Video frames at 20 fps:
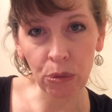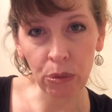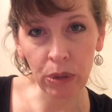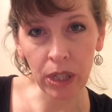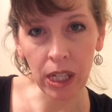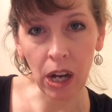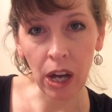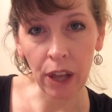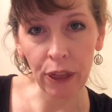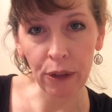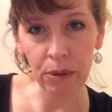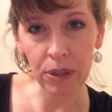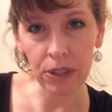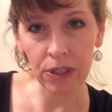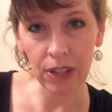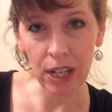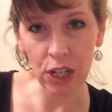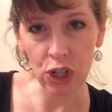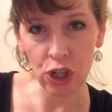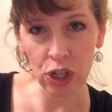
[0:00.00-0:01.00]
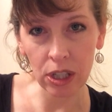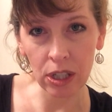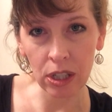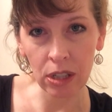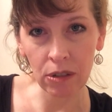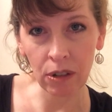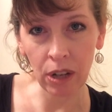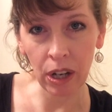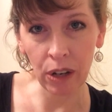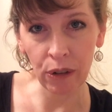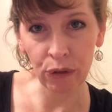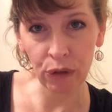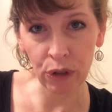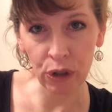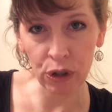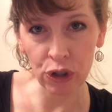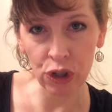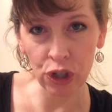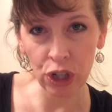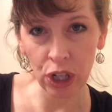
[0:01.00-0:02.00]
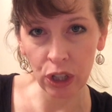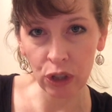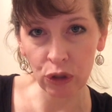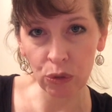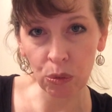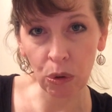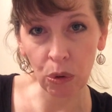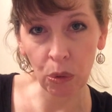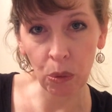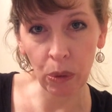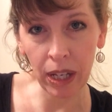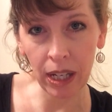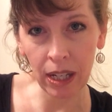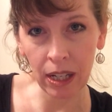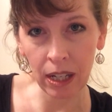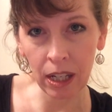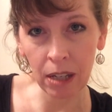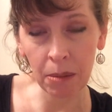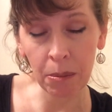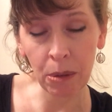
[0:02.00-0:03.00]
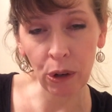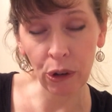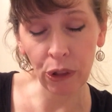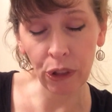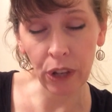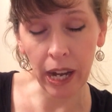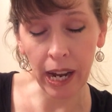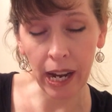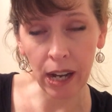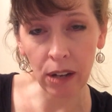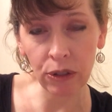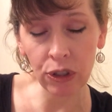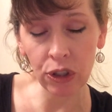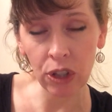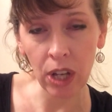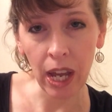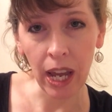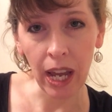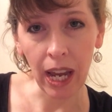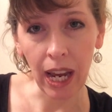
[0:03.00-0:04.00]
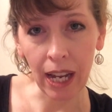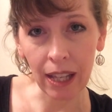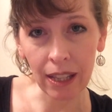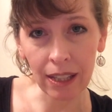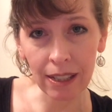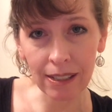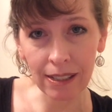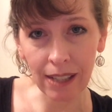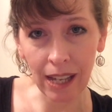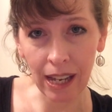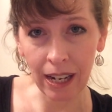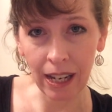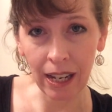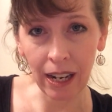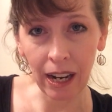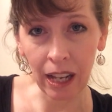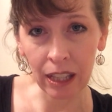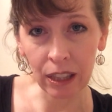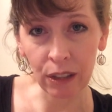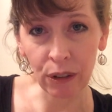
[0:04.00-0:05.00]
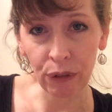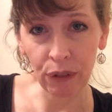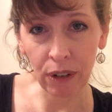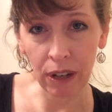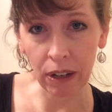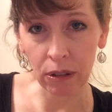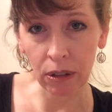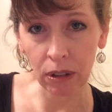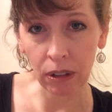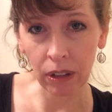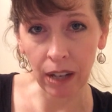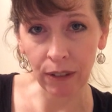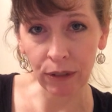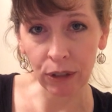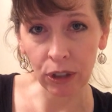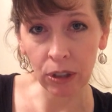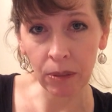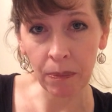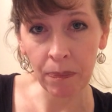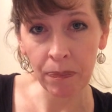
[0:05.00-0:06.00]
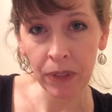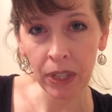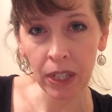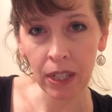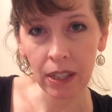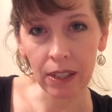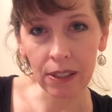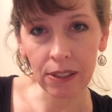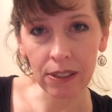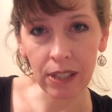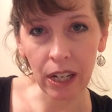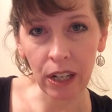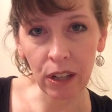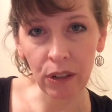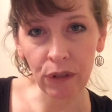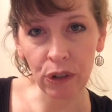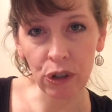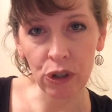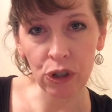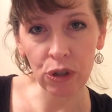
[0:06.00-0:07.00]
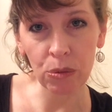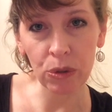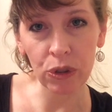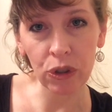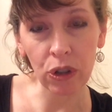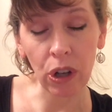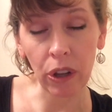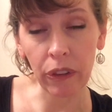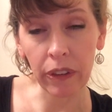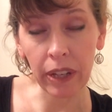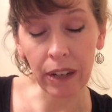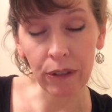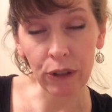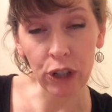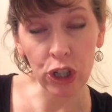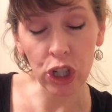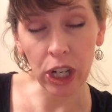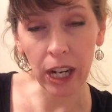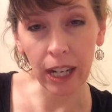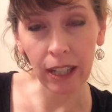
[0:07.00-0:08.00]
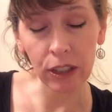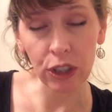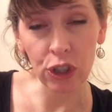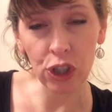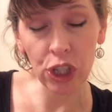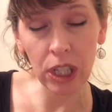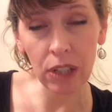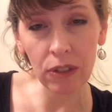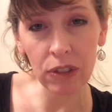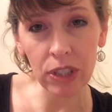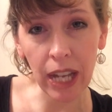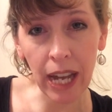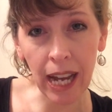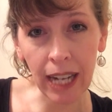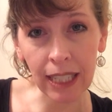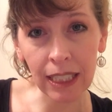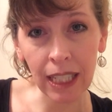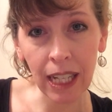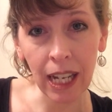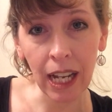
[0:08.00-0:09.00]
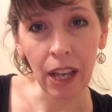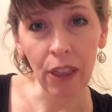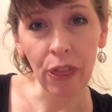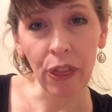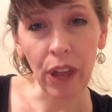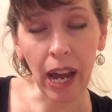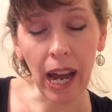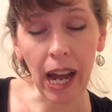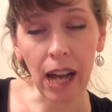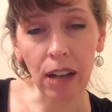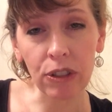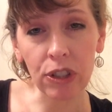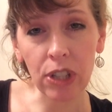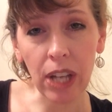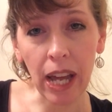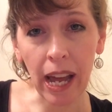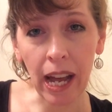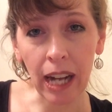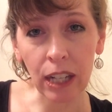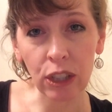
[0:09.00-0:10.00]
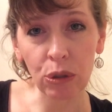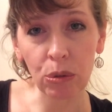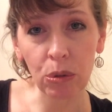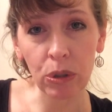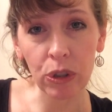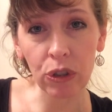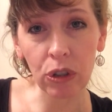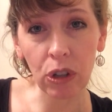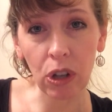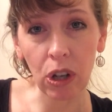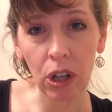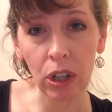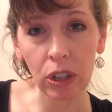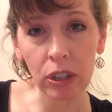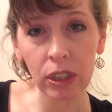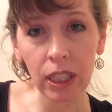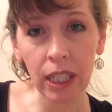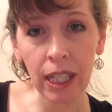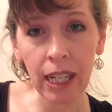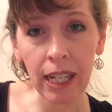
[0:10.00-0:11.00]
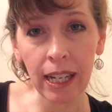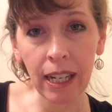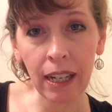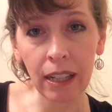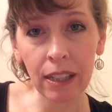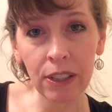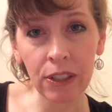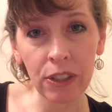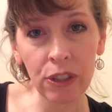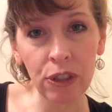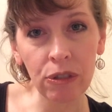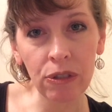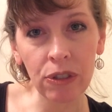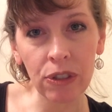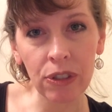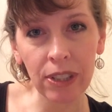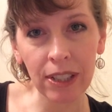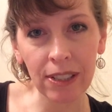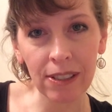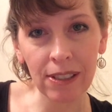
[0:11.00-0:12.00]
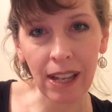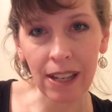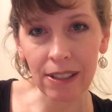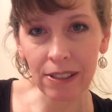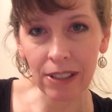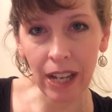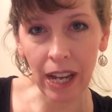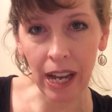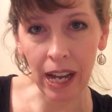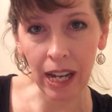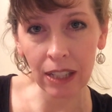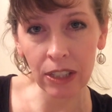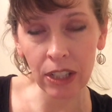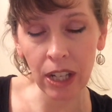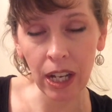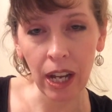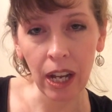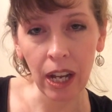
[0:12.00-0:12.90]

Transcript: reauthorization versions were written in both the House and the Senate at the federal level. The Senate version was called the Every Child Achieves Act. The House Act was called the Student Success Act.